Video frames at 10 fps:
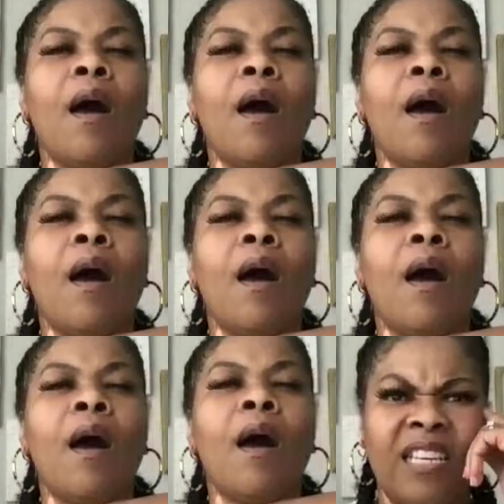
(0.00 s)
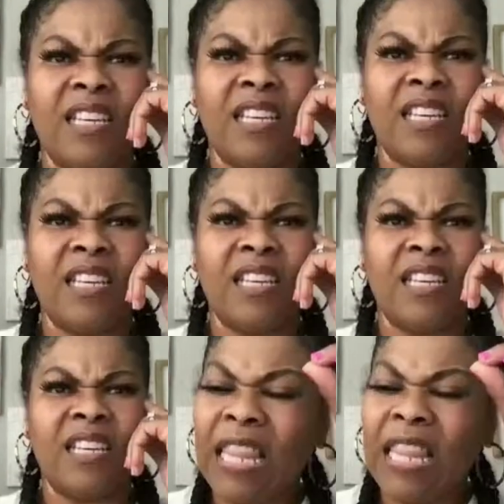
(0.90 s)
that communication gap, y'all,
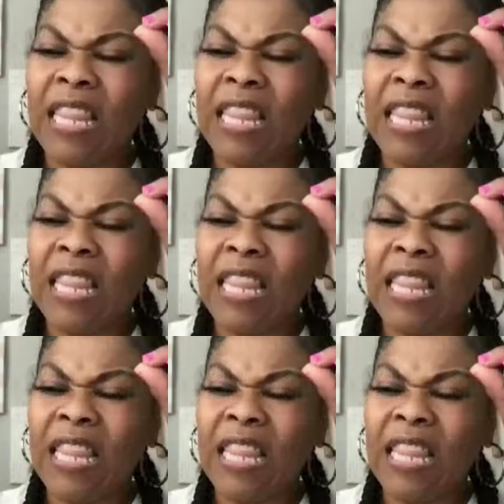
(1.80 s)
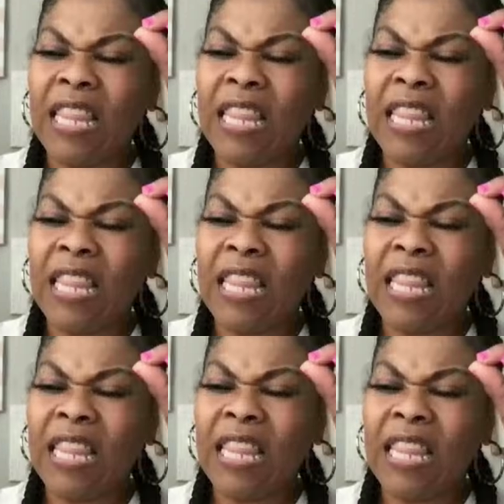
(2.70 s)
your marriage is not over.
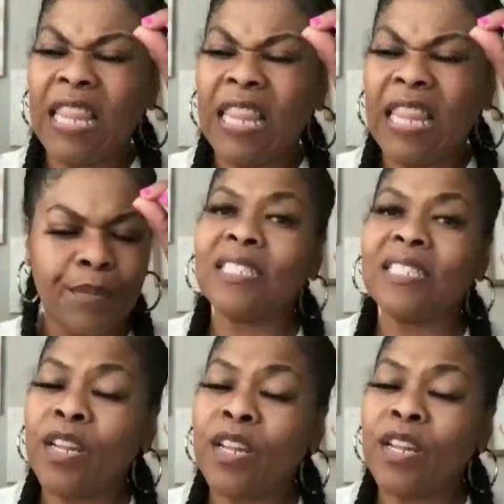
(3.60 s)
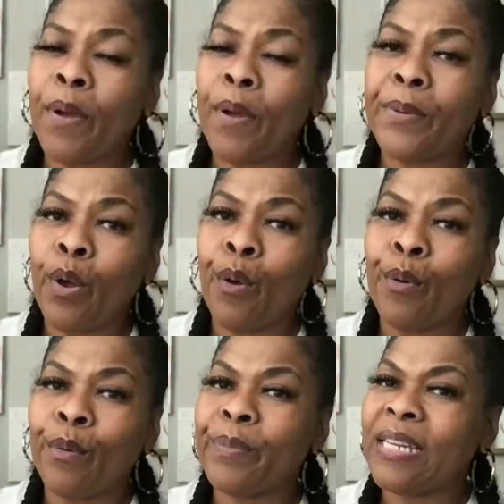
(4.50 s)
You have a little bump in the road,
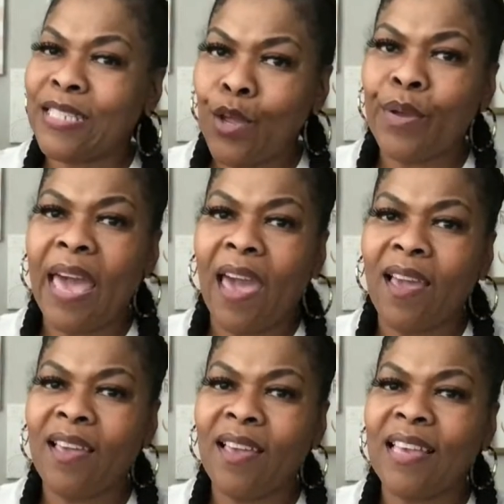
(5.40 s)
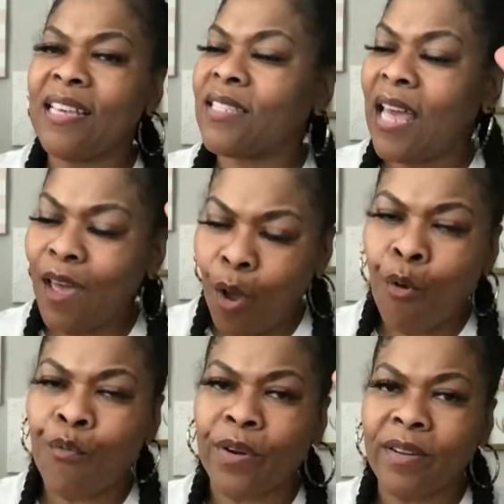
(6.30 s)
but it's okay. It's not
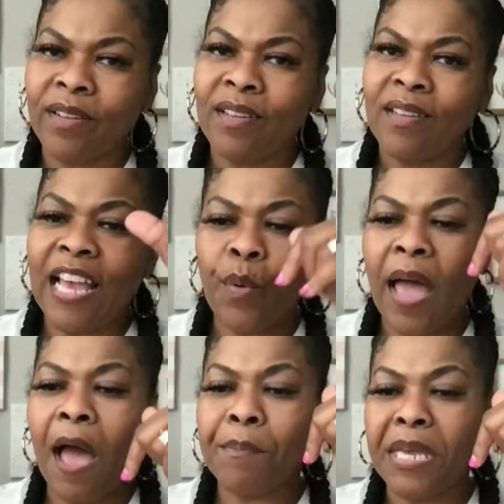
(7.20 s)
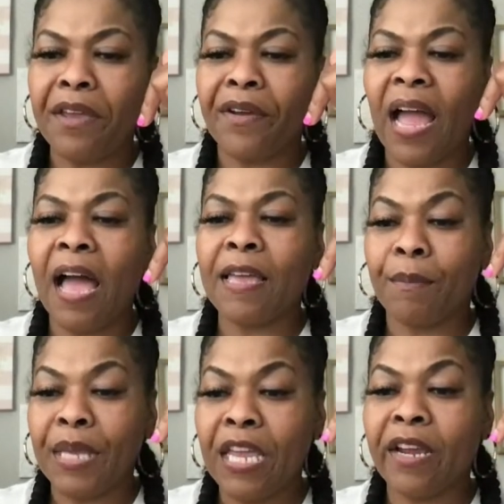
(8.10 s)
over. That's why I'm here. I
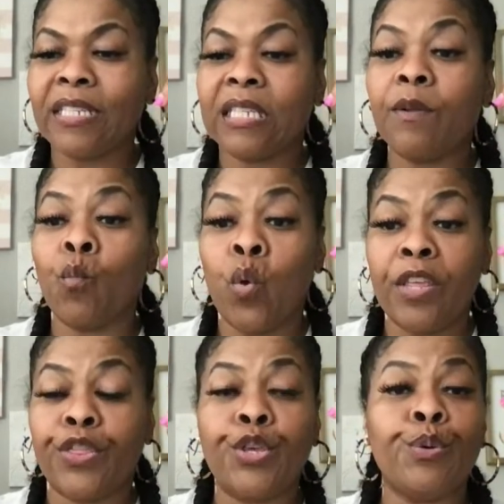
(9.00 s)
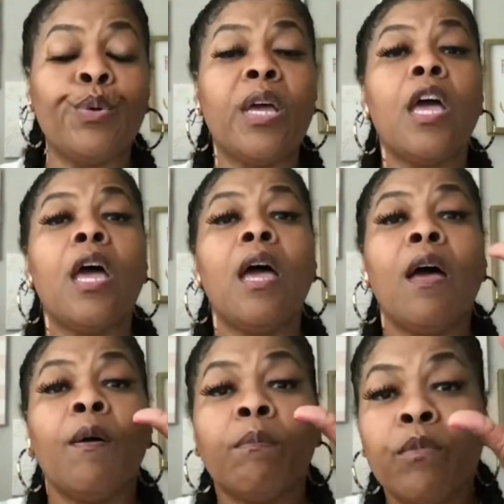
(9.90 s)
am here with you
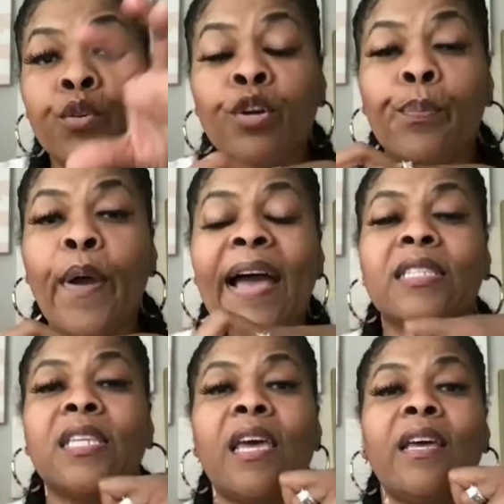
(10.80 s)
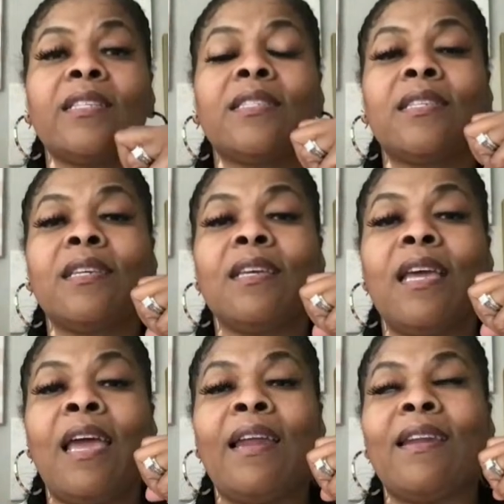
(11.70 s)
through the process,
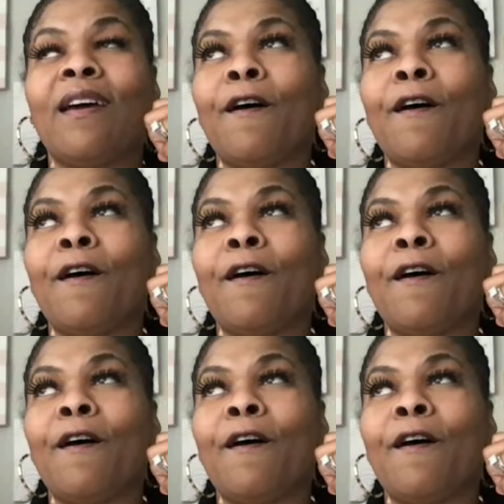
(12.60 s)
and